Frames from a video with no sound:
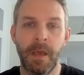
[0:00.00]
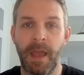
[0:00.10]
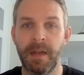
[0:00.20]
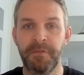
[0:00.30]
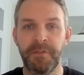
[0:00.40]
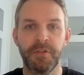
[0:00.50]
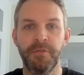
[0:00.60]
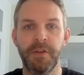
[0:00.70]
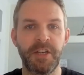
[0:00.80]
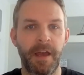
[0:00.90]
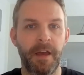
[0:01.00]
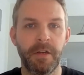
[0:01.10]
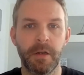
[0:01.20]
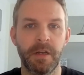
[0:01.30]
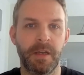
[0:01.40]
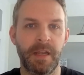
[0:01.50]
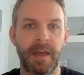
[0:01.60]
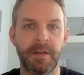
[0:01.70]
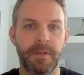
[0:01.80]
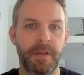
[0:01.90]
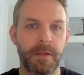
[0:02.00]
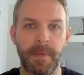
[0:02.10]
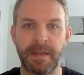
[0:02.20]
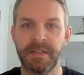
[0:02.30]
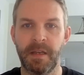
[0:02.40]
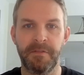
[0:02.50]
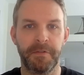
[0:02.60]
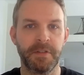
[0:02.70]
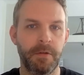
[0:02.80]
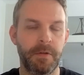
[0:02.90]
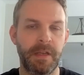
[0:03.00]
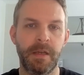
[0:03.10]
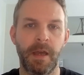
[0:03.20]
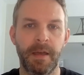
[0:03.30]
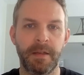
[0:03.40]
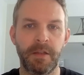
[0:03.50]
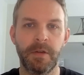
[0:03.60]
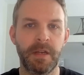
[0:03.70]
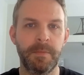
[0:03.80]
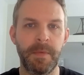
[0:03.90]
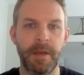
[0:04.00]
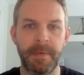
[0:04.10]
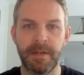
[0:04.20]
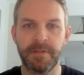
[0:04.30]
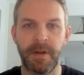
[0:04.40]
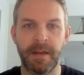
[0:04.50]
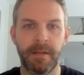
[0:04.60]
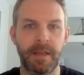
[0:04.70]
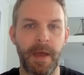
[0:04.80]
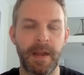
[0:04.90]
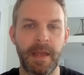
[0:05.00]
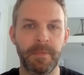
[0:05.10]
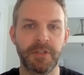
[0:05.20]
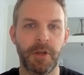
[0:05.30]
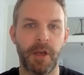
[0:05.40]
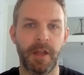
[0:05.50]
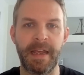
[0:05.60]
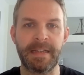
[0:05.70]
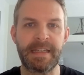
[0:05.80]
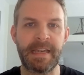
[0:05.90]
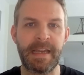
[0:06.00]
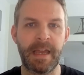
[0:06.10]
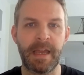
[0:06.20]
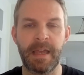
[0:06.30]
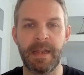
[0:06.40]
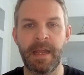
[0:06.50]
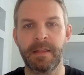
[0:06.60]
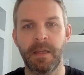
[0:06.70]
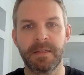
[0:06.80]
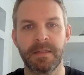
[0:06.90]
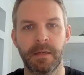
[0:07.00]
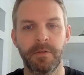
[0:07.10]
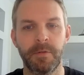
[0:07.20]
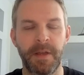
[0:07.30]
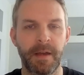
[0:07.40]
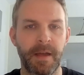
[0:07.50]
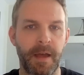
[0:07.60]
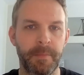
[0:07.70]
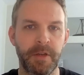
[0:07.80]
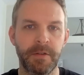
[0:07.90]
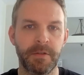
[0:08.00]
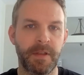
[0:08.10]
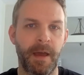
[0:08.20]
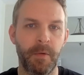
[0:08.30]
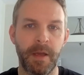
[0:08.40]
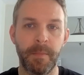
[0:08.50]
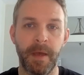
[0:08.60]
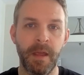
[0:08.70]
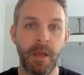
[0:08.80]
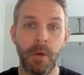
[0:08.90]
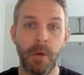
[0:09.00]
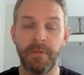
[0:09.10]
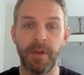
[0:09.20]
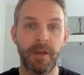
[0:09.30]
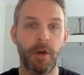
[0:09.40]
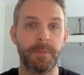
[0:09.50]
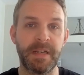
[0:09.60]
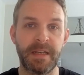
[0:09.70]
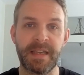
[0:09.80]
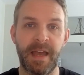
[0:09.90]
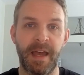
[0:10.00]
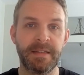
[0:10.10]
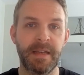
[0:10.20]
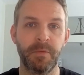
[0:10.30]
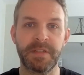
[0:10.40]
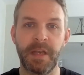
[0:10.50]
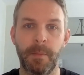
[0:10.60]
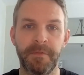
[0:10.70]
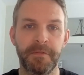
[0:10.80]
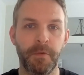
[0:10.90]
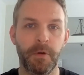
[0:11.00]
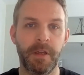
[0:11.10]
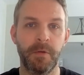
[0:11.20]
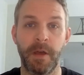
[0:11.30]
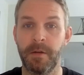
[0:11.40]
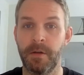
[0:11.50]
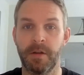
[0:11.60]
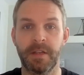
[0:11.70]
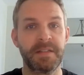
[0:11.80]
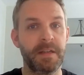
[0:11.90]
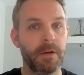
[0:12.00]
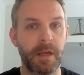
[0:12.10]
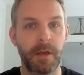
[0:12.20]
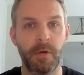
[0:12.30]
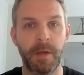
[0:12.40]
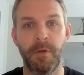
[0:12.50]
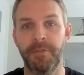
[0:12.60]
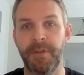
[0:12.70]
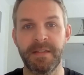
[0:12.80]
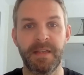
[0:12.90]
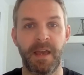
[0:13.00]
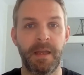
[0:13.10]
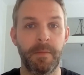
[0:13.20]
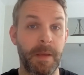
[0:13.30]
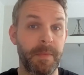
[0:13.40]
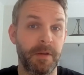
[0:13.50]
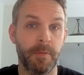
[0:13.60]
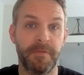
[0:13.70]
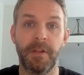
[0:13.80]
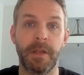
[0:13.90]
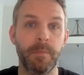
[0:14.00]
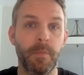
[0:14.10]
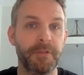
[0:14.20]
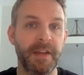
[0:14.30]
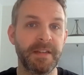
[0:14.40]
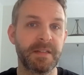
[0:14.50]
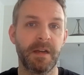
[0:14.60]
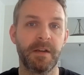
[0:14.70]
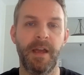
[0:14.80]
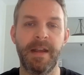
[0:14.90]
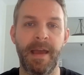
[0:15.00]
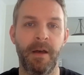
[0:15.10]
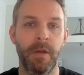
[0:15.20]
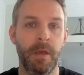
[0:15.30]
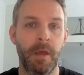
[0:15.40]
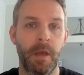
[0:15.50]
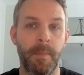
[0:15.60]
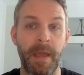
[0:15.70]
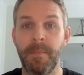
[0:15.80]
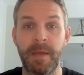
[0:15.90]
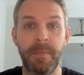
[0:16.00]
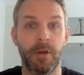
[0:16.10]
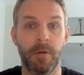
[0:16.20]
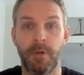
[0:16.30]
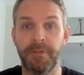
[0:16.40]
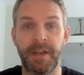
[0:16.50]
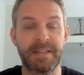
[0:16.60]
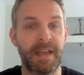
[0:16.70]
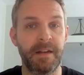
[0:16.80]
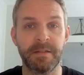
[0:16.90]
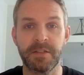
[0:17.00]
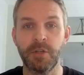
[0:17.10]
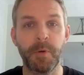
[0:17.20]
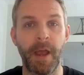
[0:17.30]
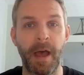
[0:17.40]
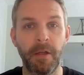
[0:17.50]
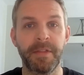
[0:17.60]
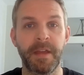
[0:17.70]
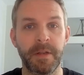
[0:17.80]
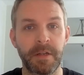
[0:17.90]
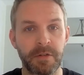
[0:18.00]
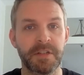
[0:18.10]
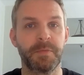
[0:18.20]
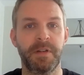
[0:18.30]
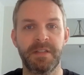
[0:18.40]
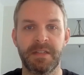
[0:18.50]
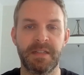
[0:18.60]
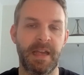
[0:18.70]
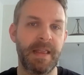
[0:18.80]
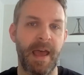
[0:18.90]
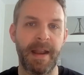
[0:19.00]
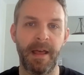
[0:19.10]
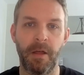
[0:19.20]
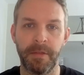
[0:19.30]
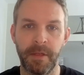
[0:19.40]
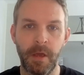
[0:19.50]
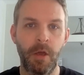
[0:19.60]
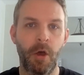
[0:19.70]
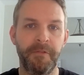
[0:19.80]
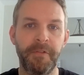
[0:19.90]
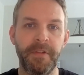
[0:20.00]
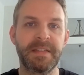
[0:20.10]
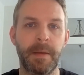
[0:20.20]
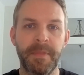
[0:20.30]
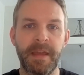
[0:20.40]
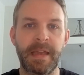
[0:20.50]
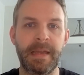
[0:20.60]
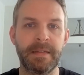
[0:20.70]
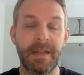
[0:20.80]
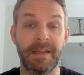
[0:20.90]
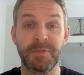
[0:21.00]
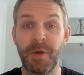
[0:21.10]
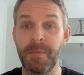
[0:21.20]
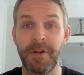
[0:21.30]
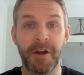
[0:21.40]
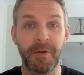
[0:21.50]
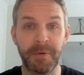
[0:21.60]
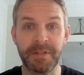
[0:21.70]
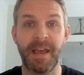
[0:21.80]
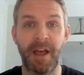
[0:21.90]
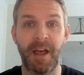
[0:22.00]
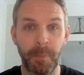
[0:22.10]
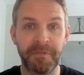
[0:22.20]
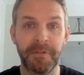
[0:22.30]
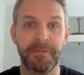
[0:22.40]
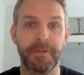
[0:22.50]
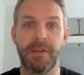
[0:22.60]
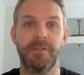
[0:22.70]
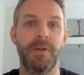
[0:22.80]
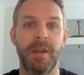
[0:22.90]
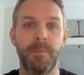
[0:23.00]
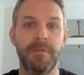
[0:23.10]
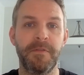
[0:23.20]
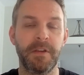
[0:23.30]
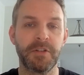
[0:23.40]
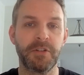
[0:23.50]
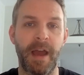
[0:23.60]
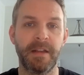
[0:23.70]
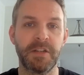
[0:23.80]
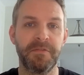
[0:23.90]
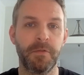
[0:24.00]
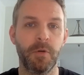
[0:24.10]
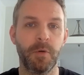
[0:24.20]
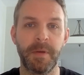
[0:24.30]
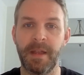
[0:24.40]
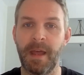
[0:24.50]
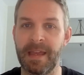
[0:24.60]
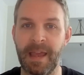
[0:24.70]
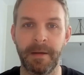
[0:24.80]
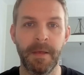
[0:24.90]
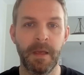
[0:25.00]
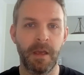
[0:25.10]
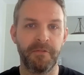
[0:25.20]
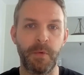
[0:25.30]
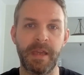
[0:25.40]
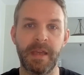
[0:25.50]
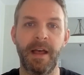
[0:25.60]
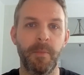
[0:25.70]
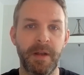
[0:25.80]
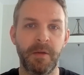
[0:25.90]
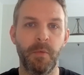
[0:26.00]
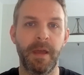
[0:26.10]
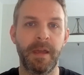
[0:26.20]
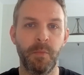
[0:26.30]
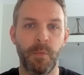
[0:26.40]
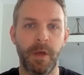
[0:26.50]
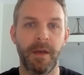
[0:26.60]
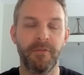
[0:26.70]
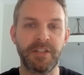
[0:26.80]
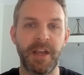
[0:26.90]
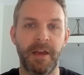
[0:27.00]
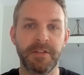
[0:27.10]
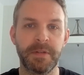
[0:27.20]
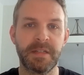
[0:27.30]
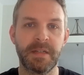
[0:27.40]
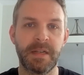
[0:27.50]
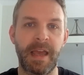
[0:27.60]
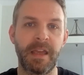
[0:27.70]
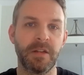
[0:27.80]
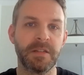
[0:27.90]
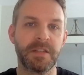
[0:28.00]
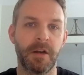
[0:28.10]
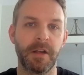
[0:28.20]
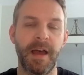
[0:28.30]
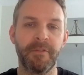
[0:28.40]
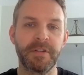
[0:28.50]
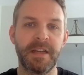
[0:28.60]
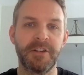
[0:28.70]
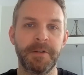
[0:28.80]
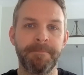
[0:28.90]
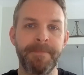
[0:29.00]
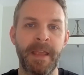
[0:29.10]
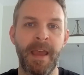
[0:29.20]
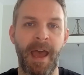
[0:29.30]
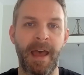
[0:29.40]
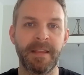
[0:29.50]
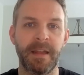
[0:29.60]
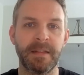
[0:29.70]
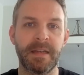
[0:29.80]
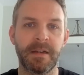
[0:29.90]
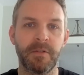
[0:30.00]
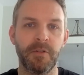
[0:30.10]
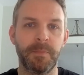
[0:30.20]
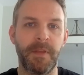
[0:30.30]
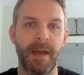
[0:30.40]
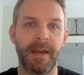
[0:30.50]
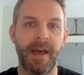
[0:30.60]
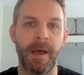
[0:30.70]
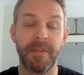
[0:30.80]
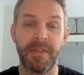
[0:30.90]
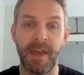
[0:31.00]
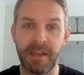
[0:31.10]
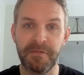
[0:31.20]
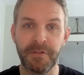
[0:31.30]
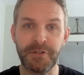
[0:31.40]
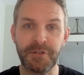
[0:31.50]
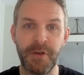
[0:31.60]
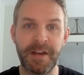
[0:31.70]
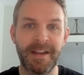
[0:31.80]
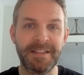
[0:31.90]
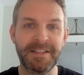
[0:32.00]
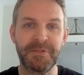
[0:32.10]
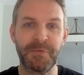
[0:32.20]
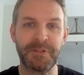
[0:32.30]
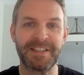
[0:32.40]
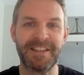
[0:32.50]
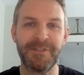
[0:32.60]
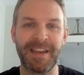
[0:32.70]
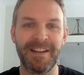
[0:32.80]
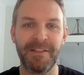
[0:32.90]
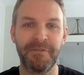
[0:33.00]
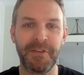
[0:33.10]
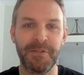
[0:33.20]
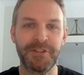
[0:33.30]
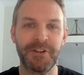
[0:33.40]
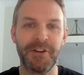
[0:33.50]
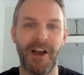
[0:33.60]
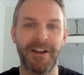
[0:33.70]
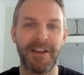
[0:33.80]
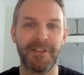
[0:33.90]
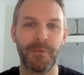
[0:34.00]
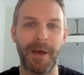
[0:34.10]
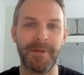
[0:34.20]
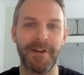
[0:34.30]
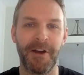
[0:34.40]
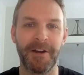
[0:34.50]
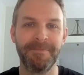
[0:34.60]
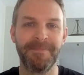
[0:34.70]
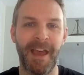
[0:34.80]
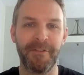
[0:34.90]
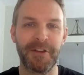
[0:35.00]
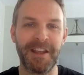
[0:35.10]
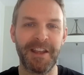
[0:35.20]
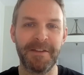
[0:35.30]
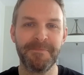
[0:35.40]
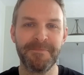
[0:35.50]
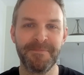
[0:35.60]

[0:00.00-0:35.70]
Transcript: And if you do reach out, you're going to connect with either myself or Tony. You can email me directly. My name is Sean, SEAN at theunstuckgroup.com. You can do it that way. But we really hope today's content was helpful for you, whether you're considering going multi-site, maybe you're feeling multi-stuck right now. Maybe you're multi-site and super healthy, but you just want to sustain that health. Hopefully something in today's webinar was helpful for you in moving your strategy forward. But again, if we can help any way, reach out to us today. You can start a conversation at theunstuckgroup.com. Thank you for joining us. We'll see you again in the future on another webinar. Have a good day.